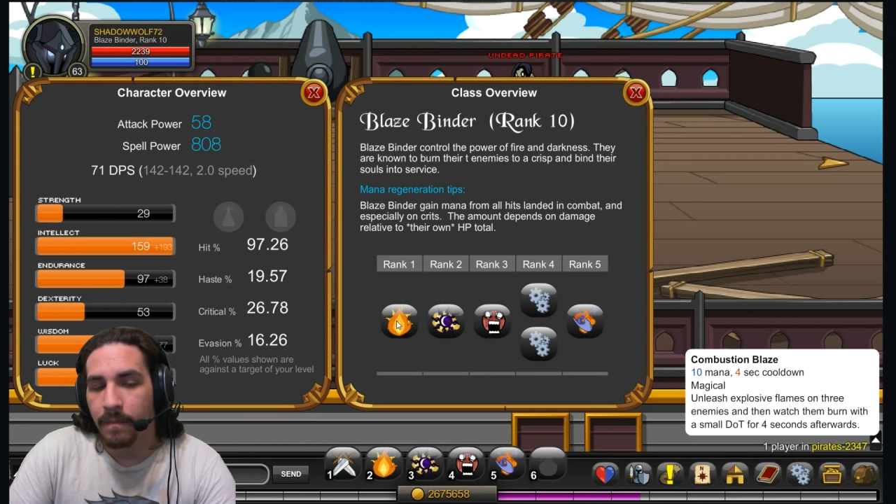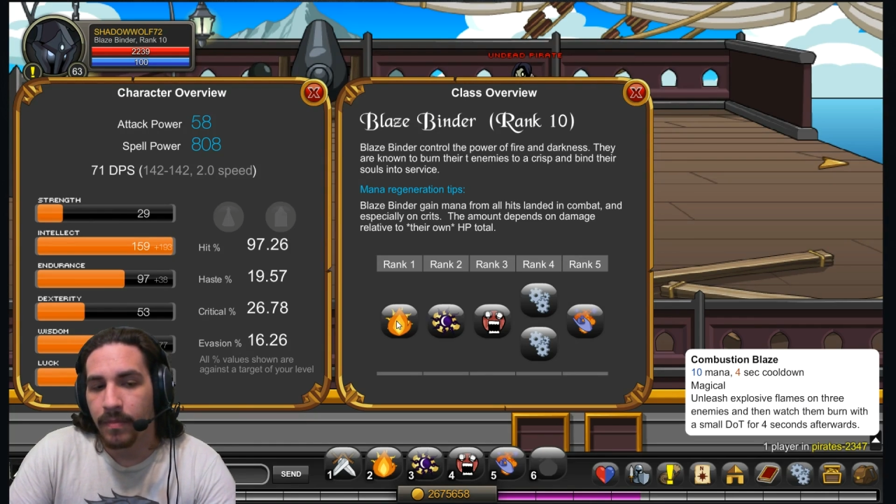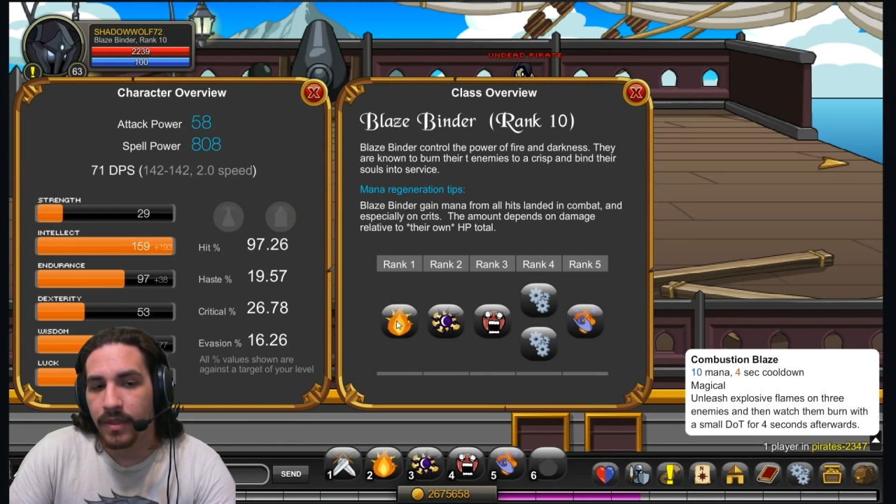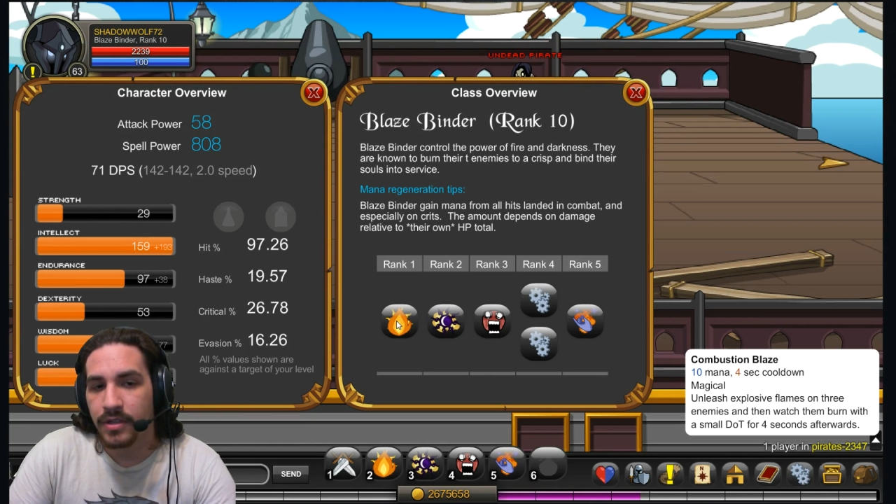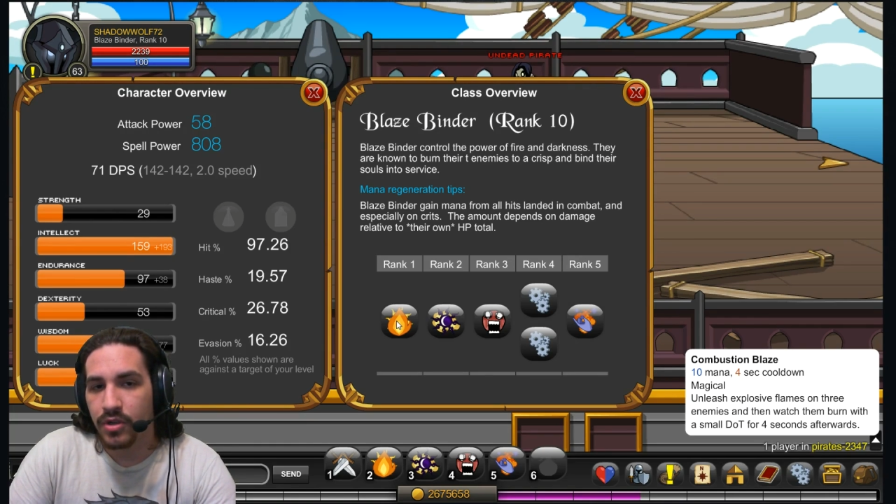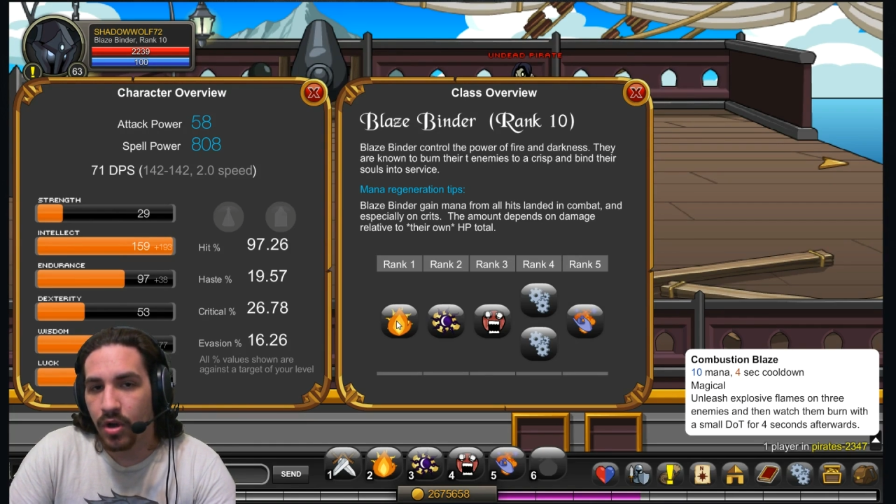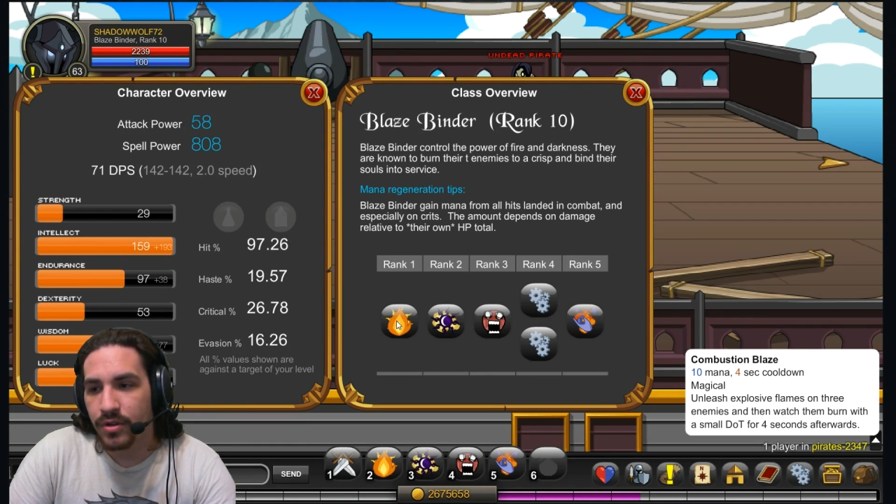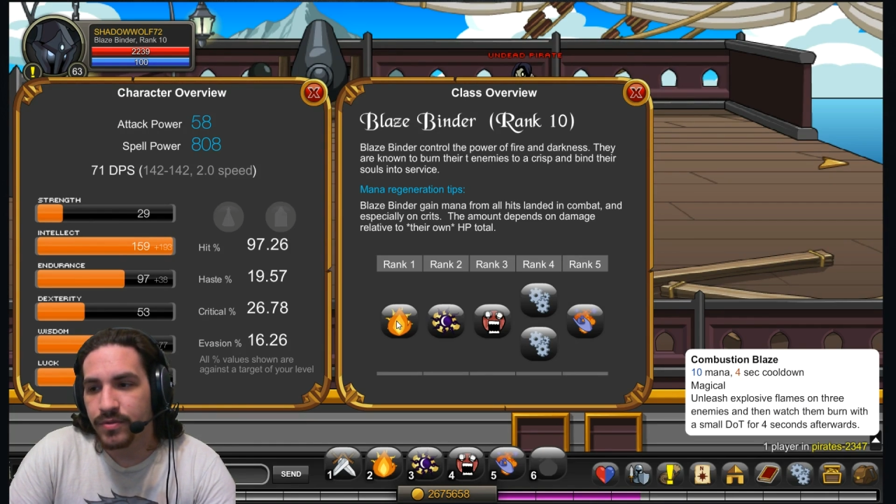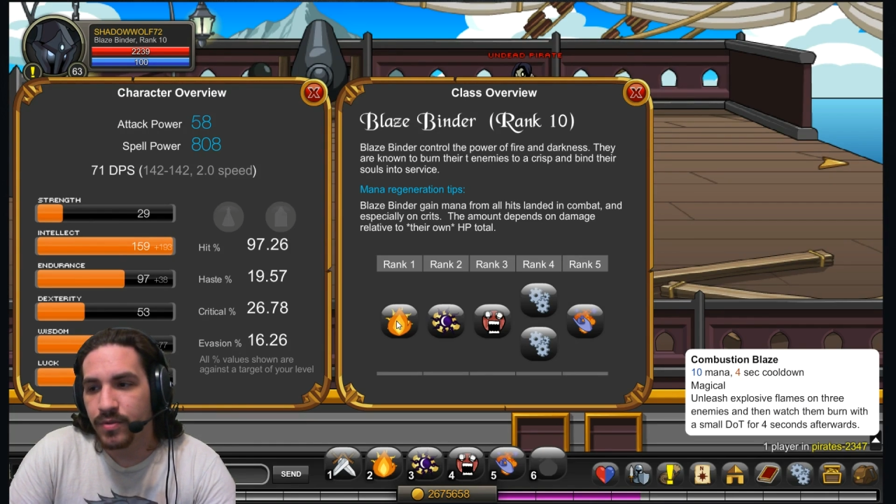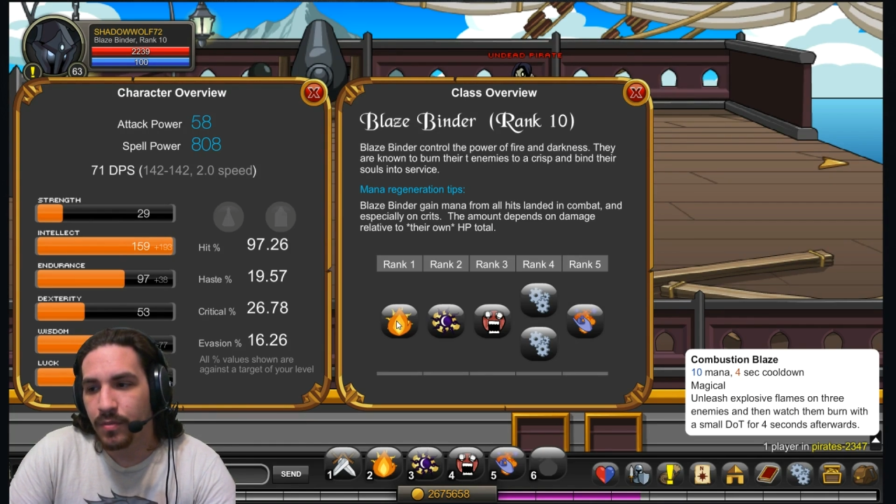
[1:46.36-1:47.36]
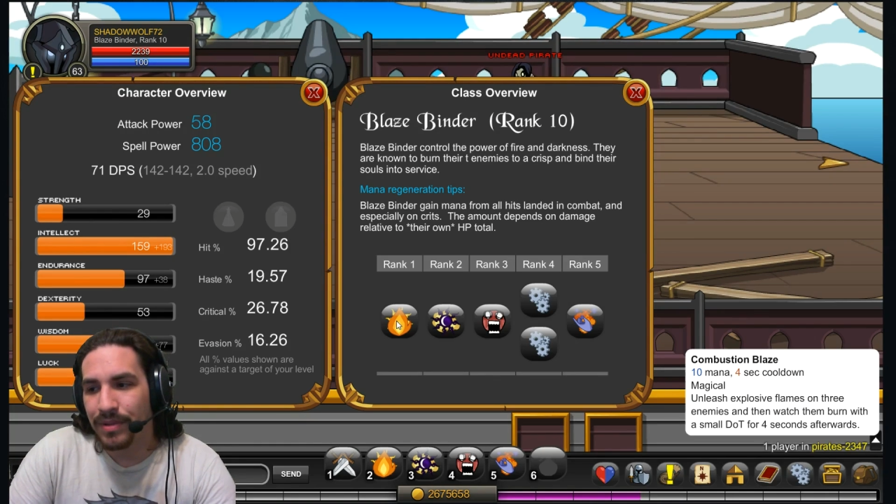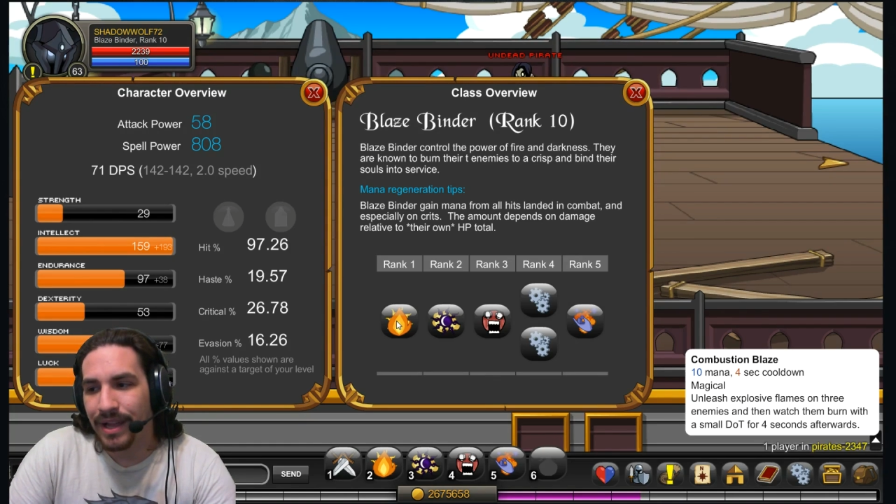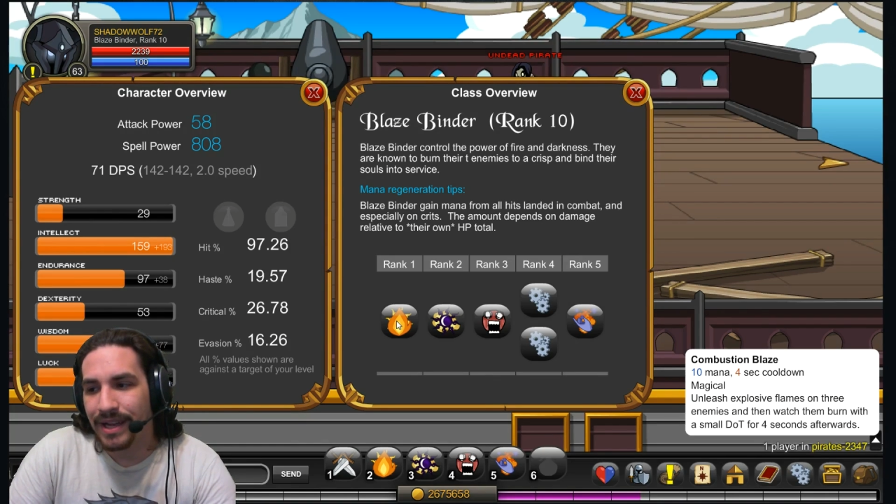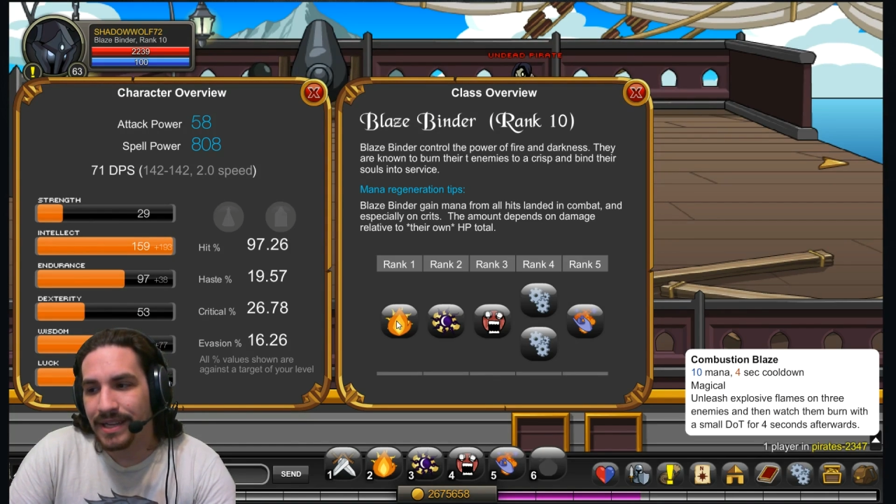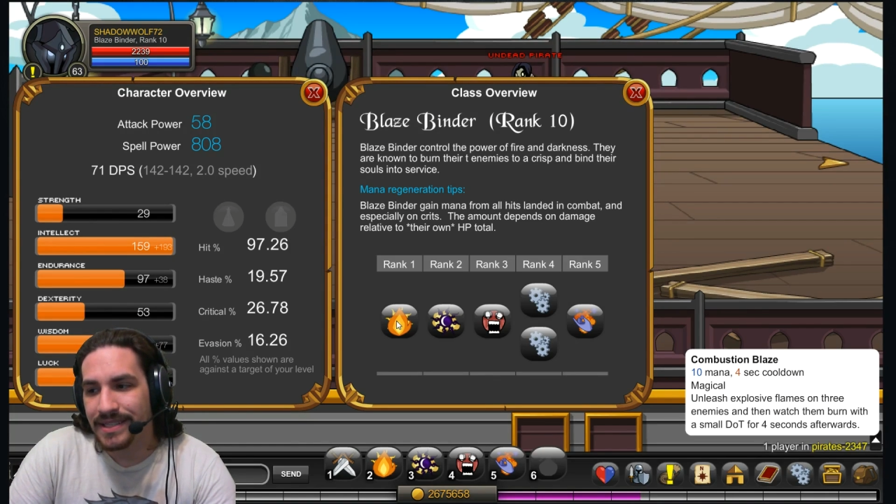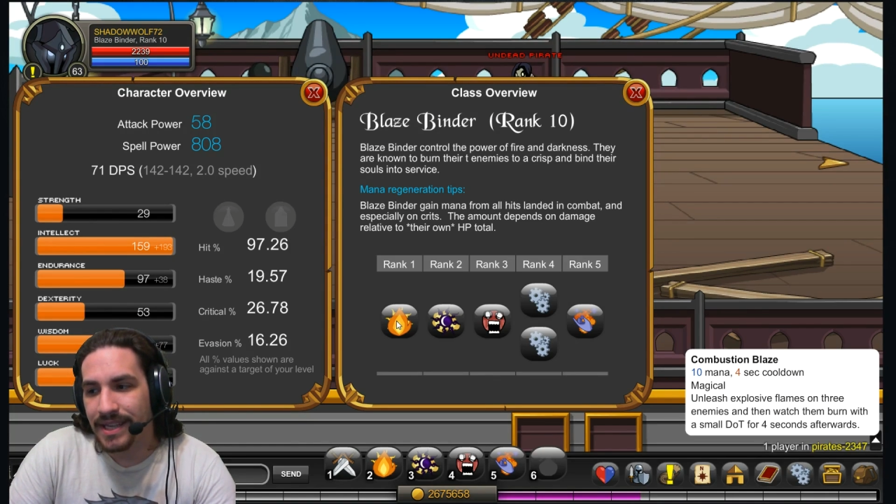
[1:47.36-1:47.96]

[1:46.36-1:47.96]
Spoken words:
This also applies